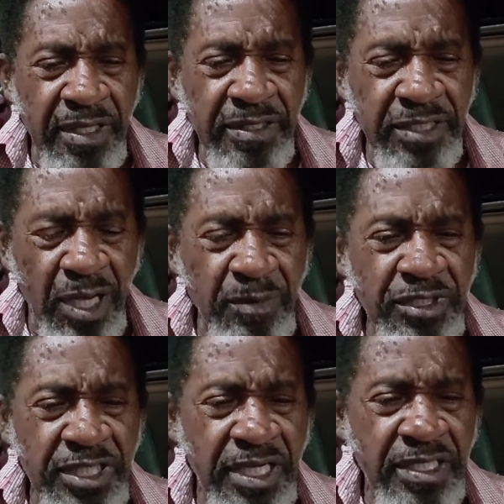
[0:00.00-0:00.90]
some
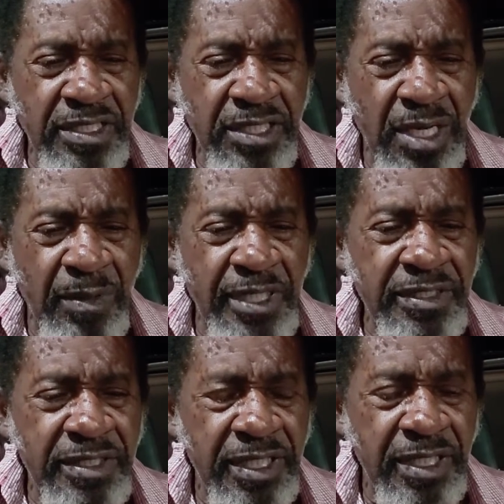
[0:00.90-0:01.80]
seen and some
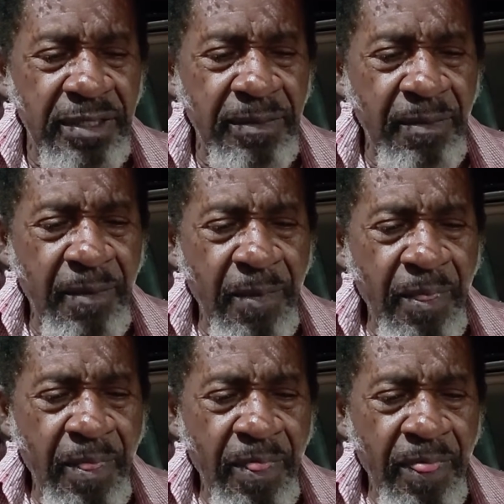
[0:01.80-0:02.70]
unseen,
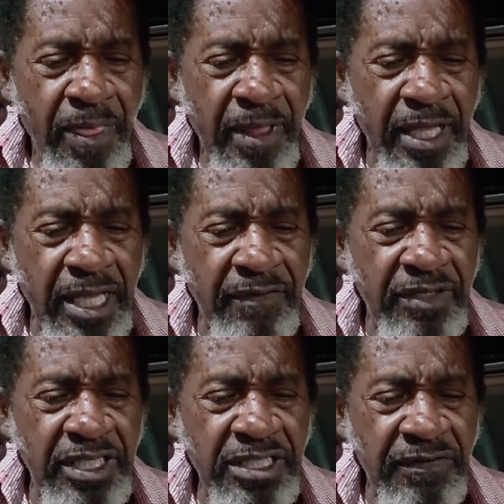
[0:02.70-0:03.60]
and
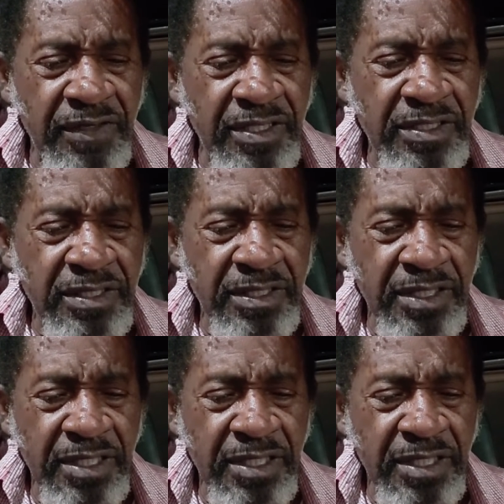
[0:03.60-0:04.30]
given each of us